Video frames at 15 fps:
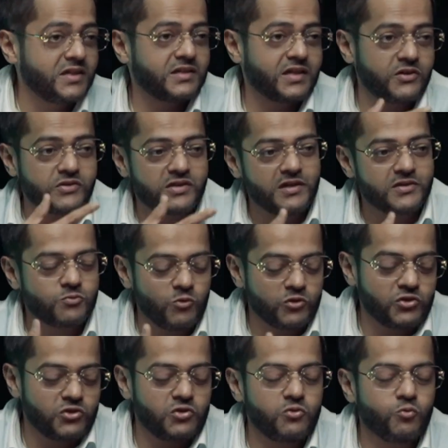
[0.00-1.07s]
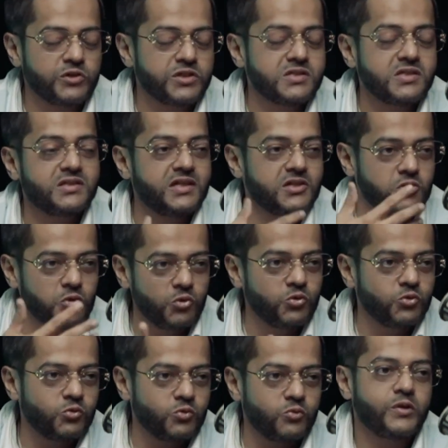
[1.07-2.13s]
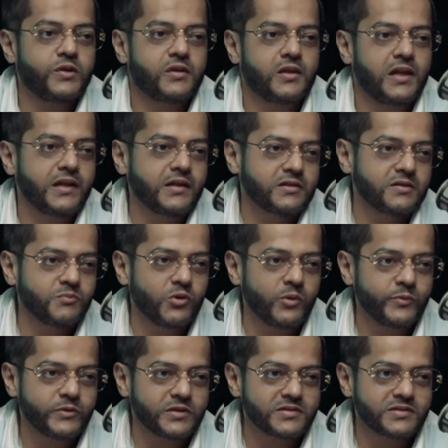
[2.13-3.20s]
Can you tell us what is it that you do with Ellington Properties?